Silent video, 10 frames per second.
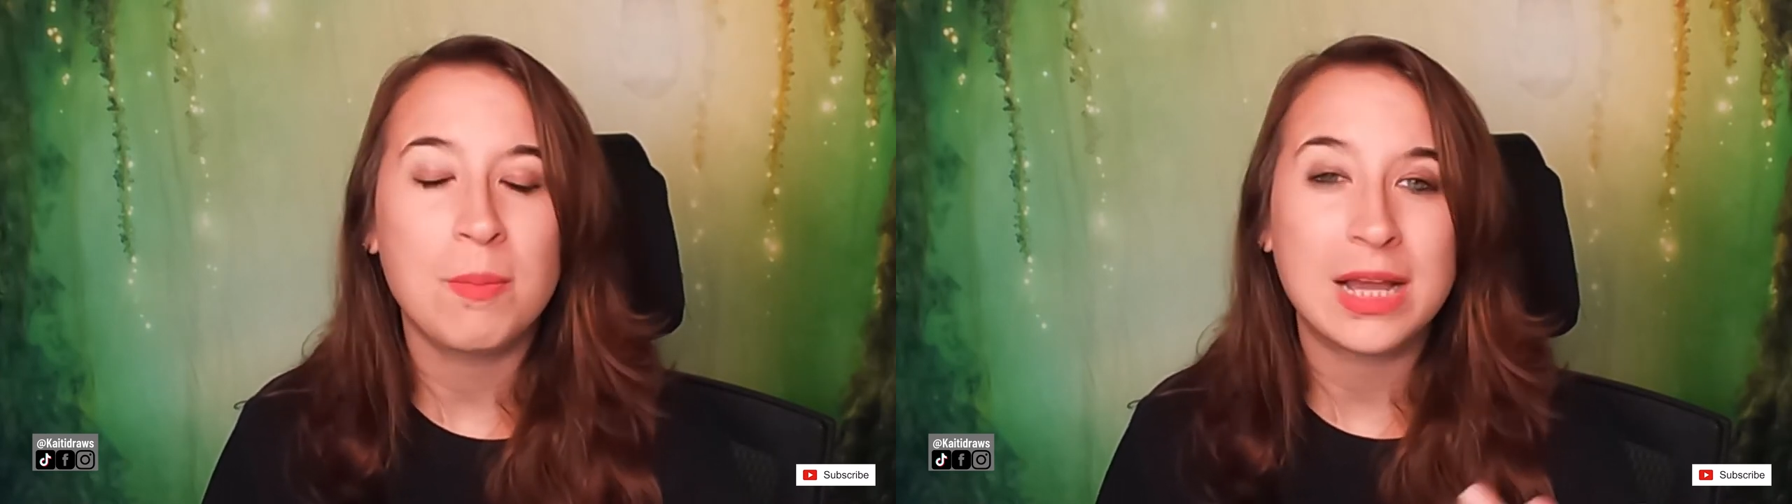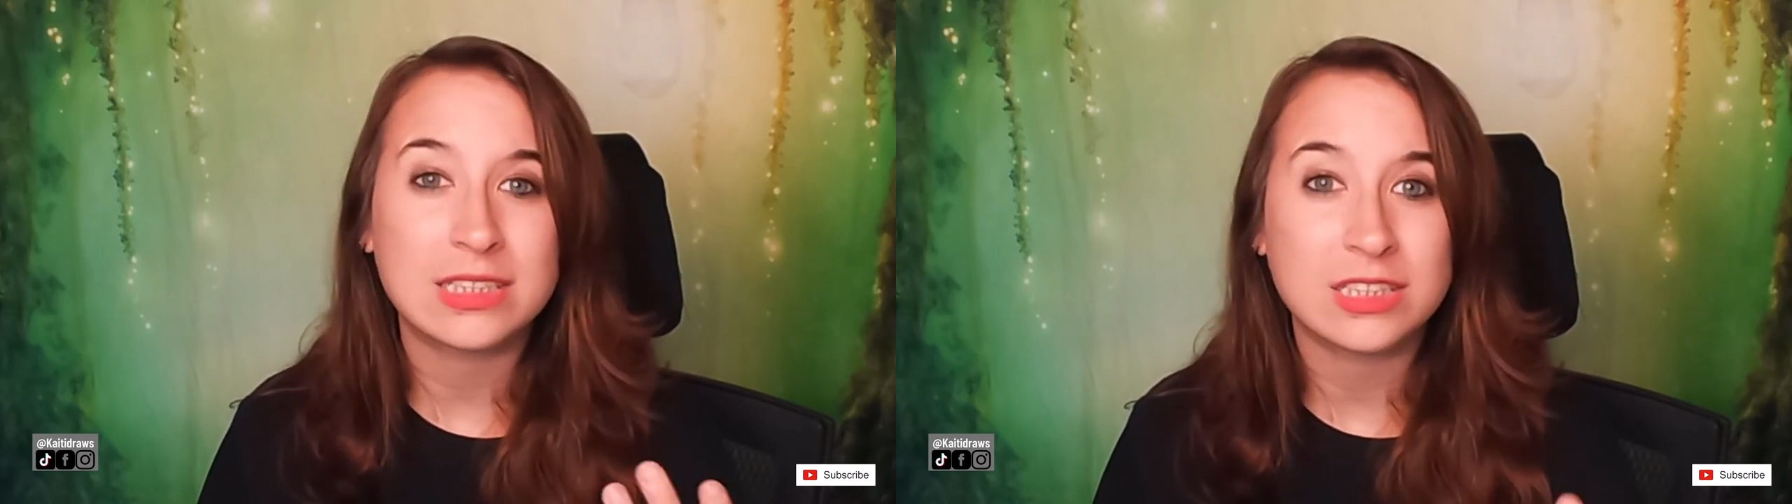
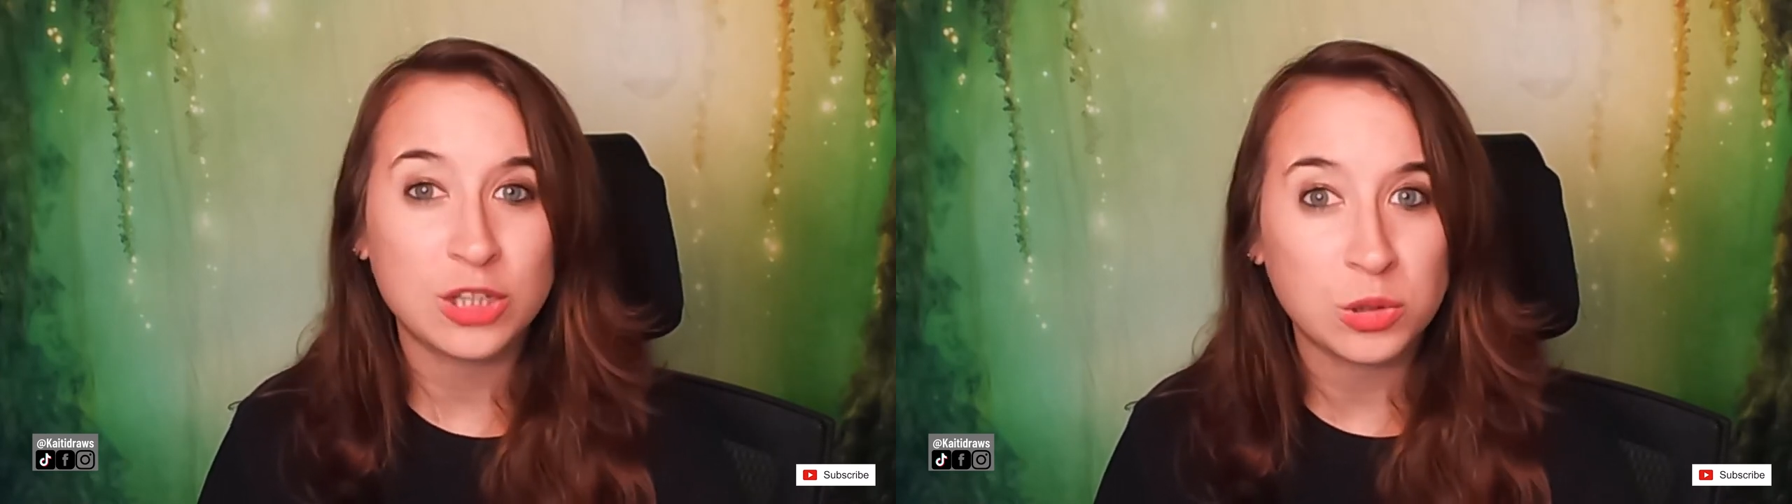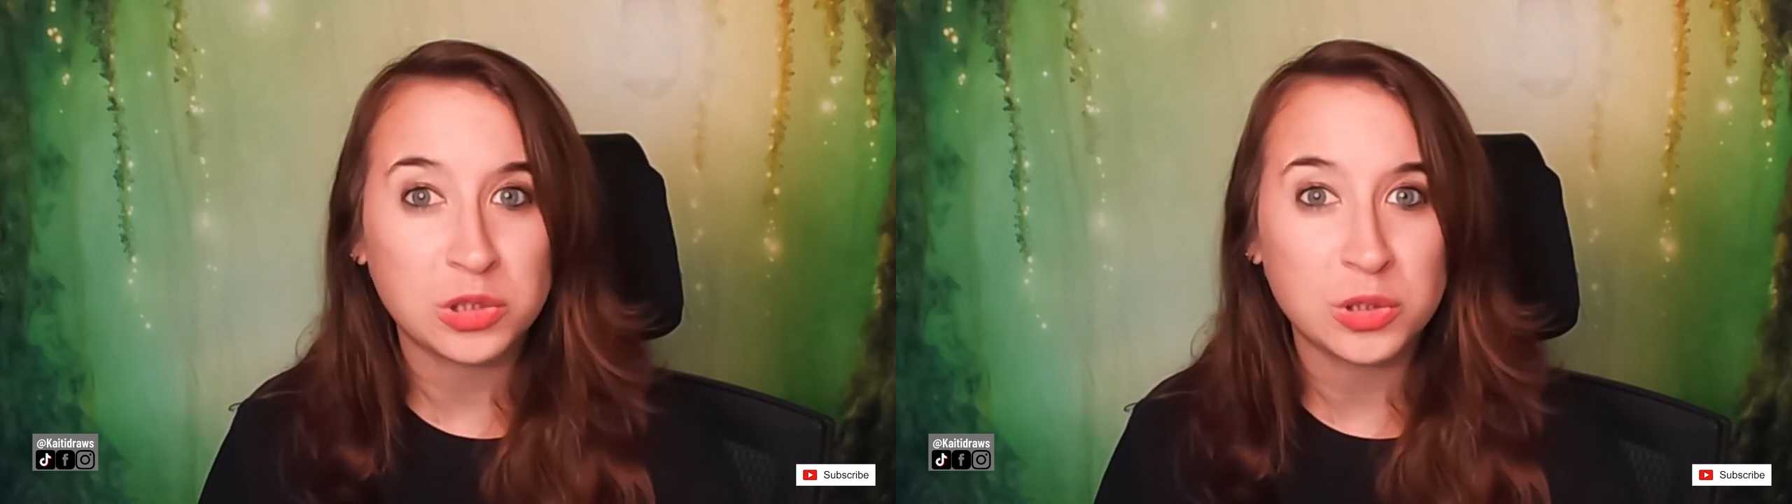my
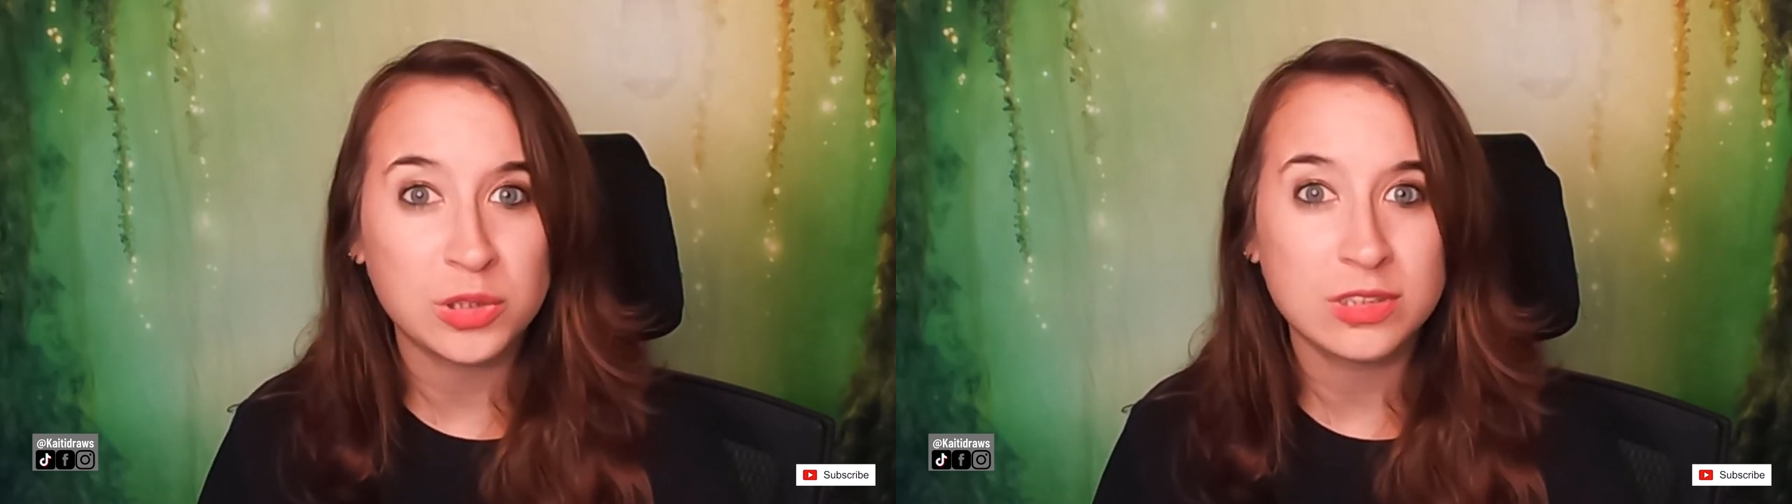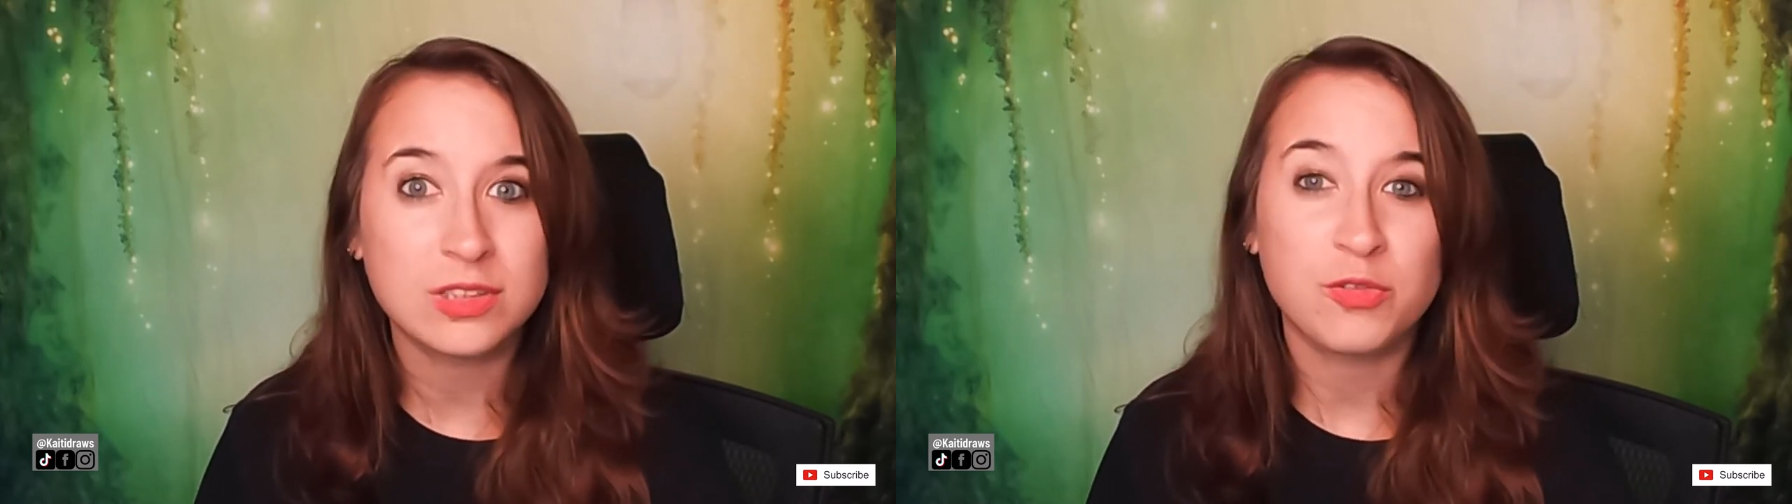
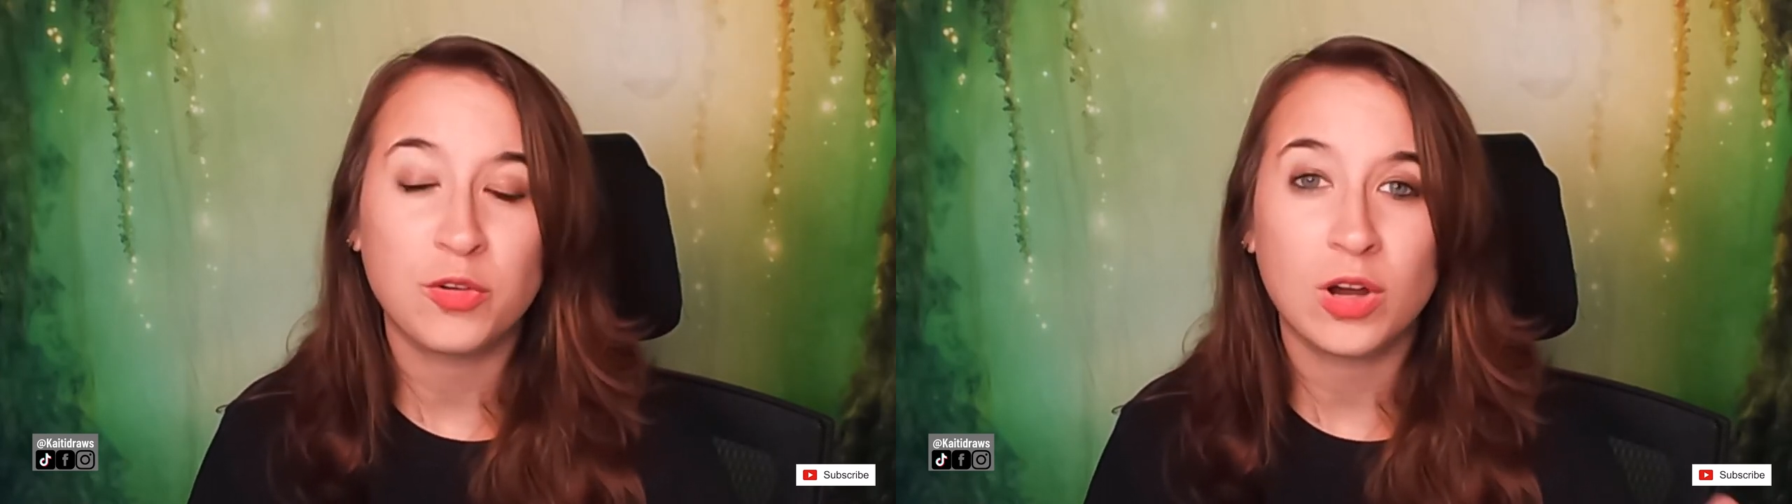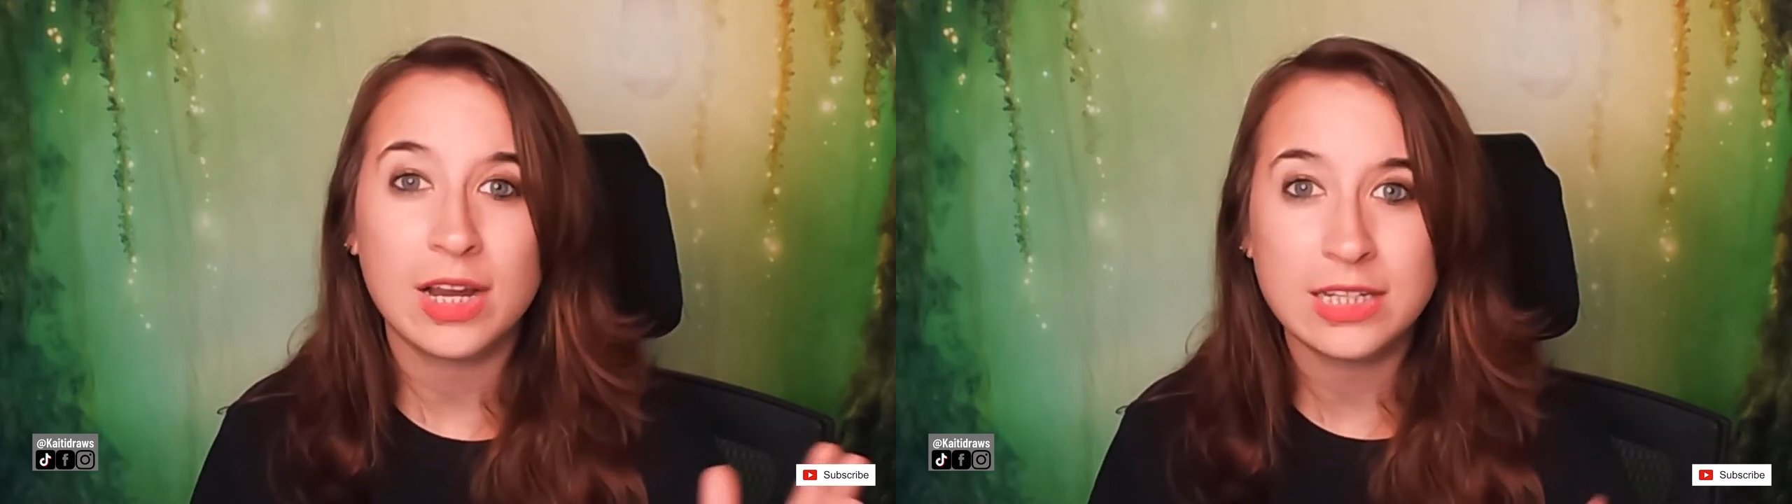socials
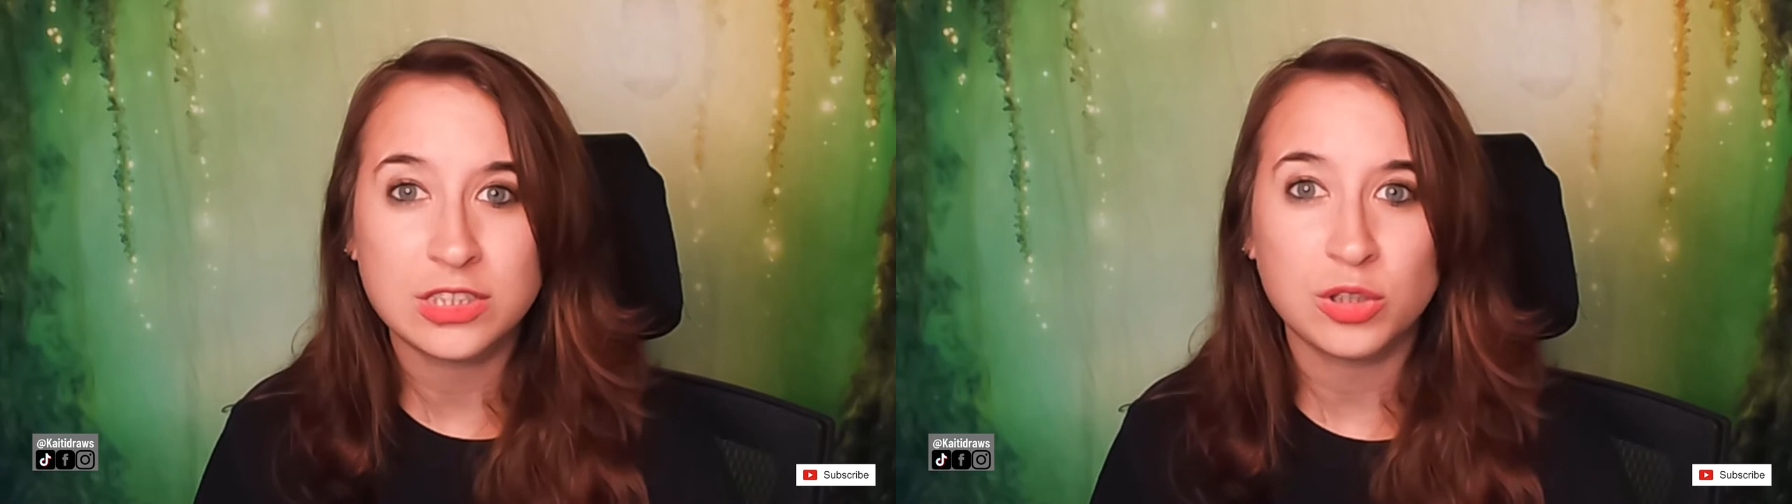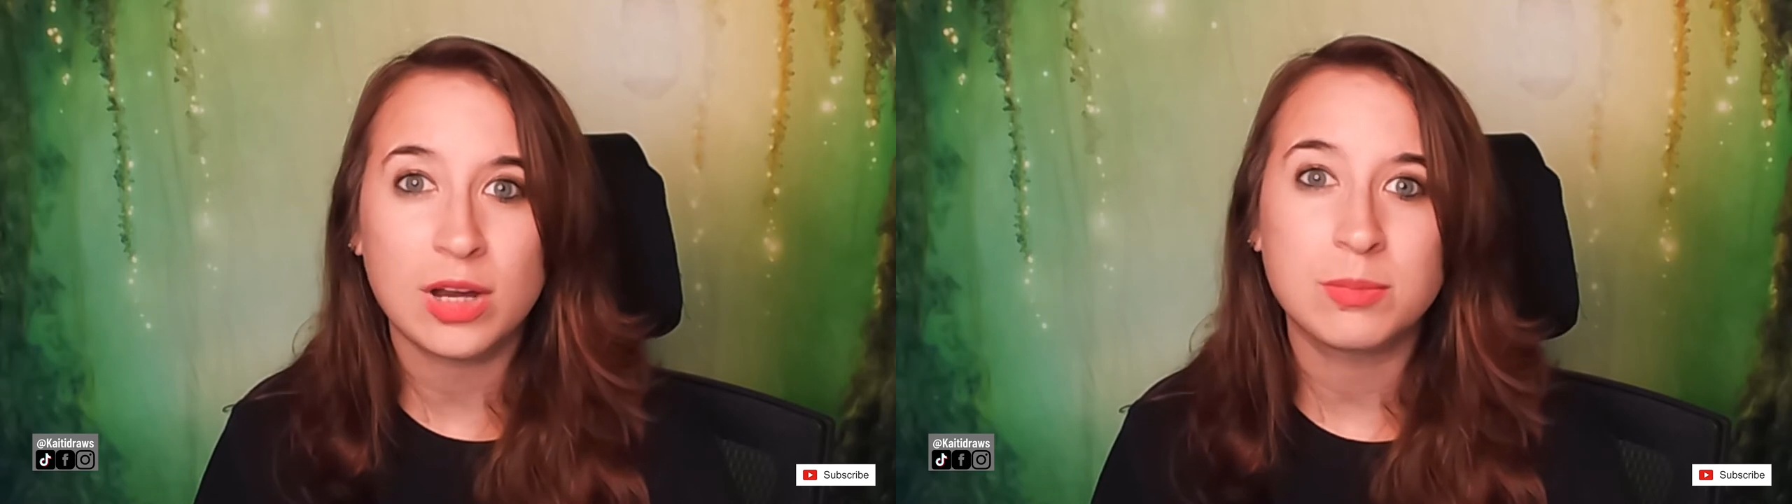for
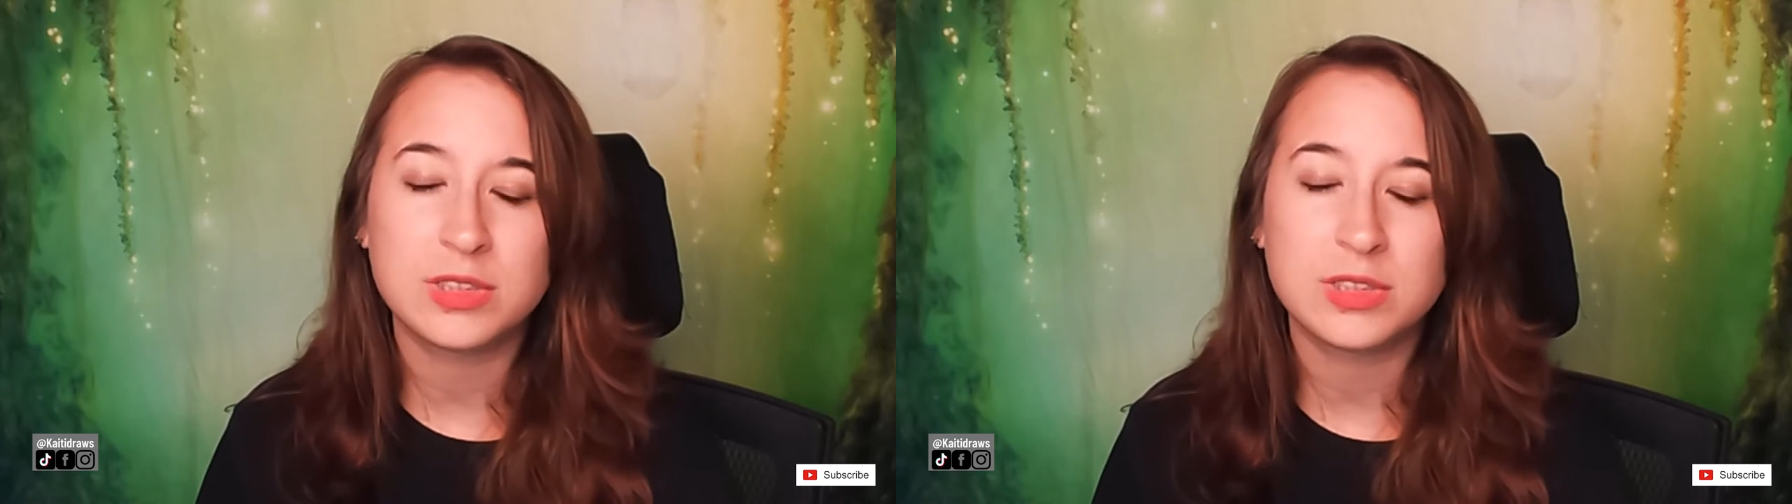Instagram,